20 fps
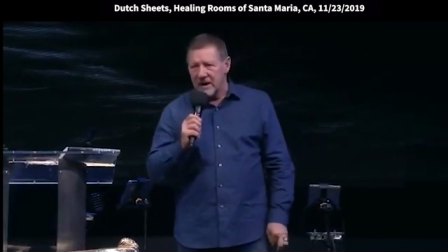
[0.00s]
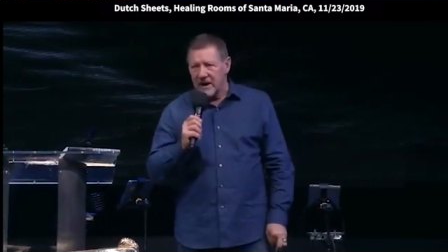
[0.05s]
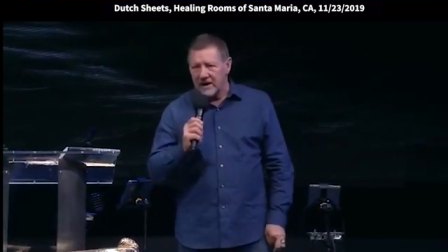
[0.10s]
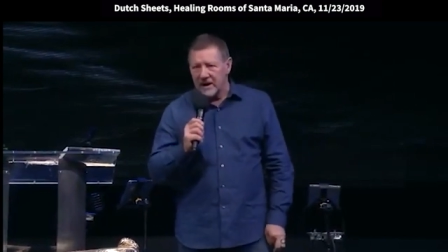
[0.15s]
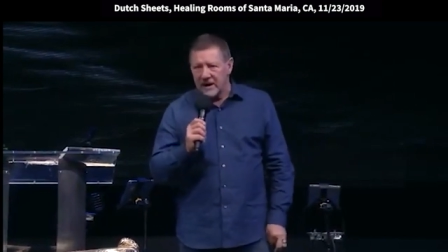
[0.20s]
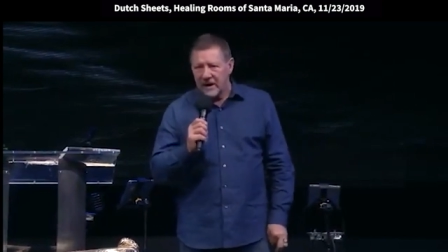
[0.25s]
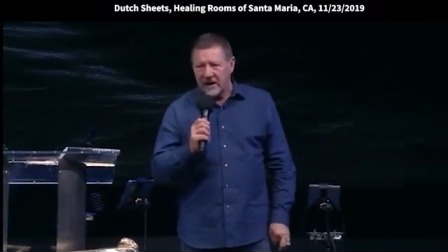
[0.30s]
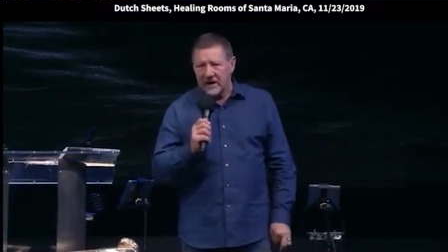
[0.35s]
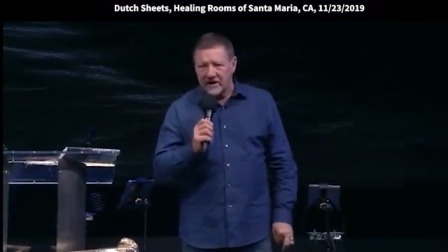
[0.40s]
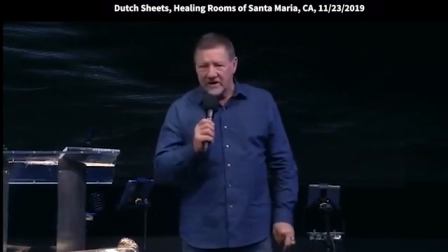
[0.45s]

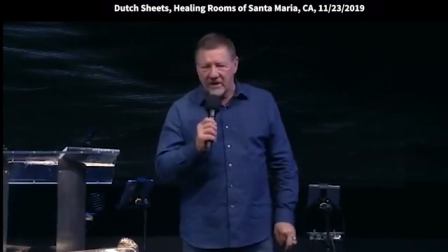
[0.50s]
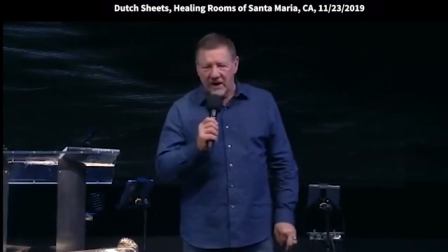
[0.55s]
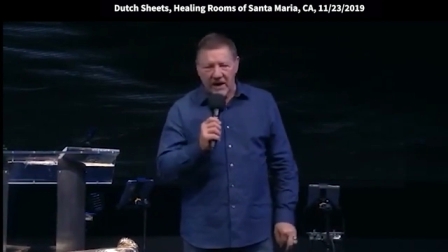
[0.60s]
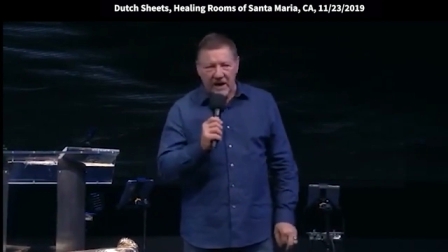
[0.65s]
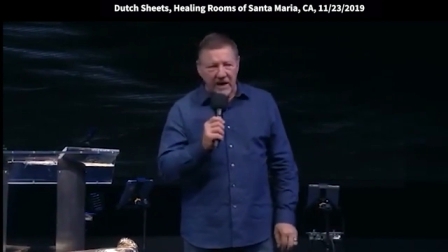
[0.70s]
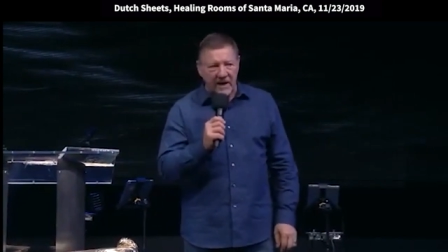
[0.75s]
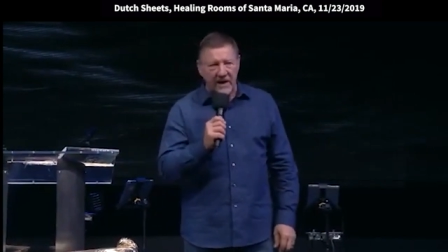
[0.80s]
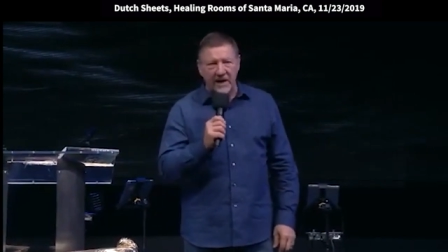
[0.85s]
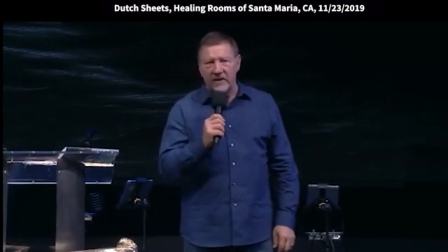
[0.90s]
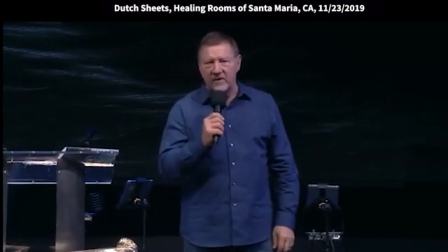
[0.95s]
And he
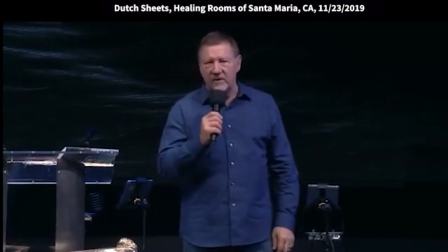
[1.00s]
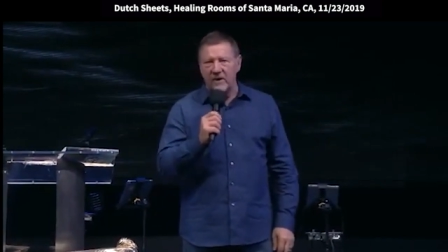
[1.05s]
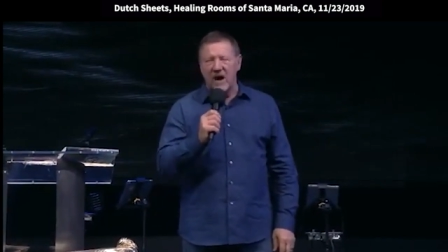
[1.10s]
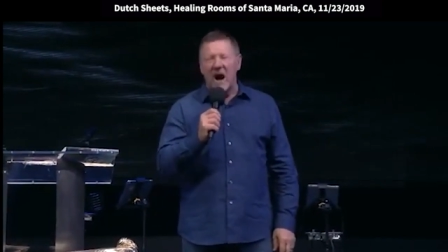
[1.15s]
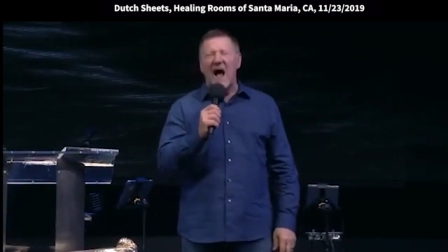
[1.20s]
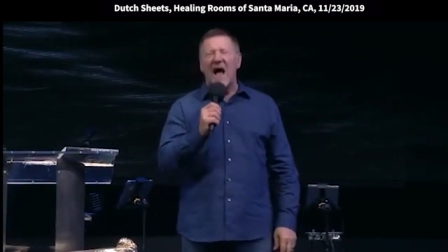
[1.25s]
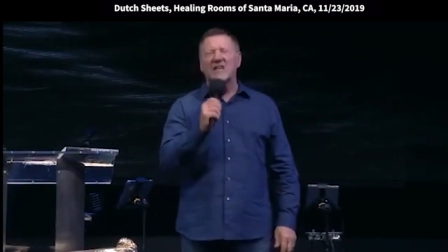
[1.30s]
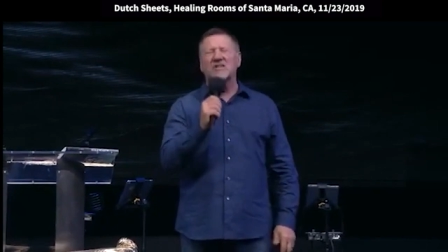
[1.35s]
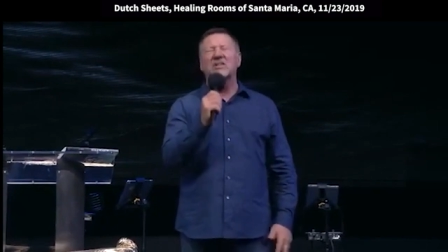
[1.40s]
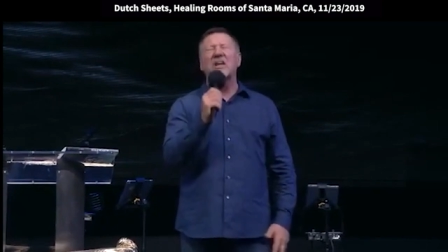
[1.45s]
said
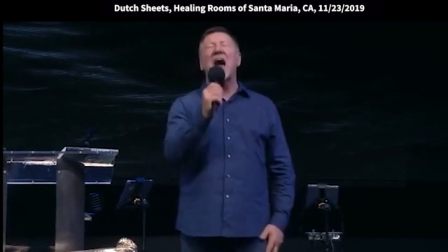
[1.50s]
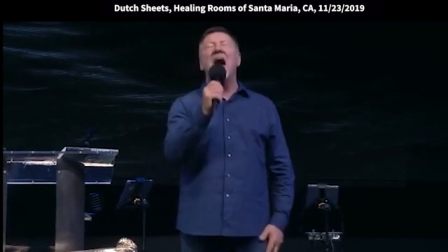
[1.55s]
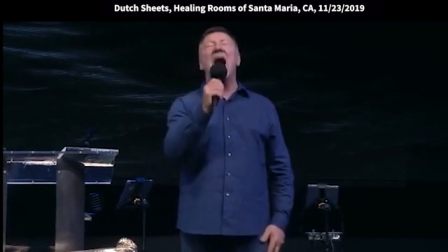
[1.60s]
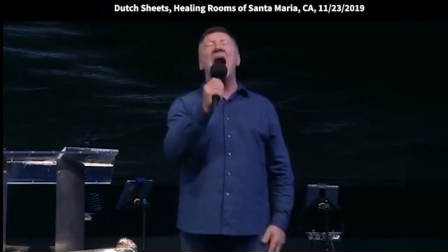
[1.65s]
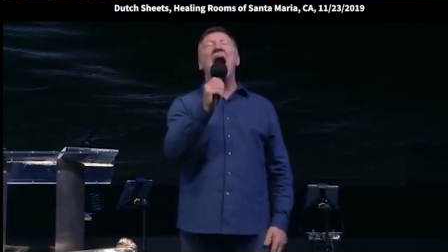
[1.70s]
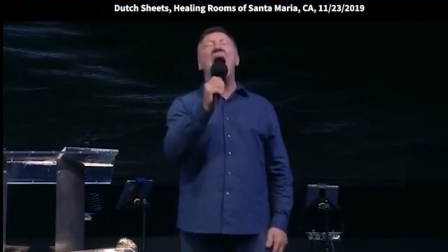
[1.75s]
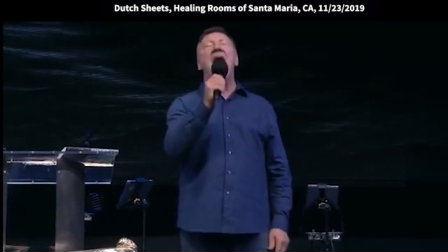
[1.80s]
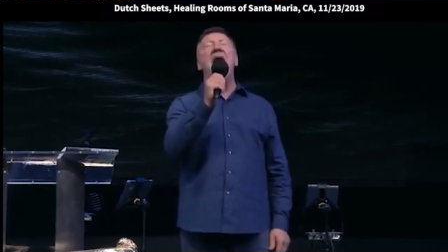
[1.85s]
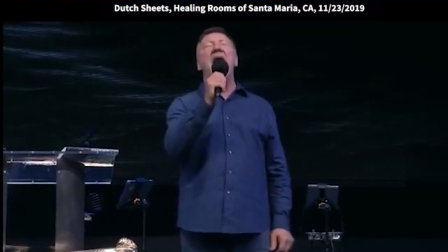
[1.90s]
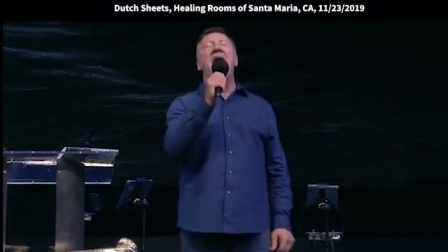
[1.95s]
either, Asah!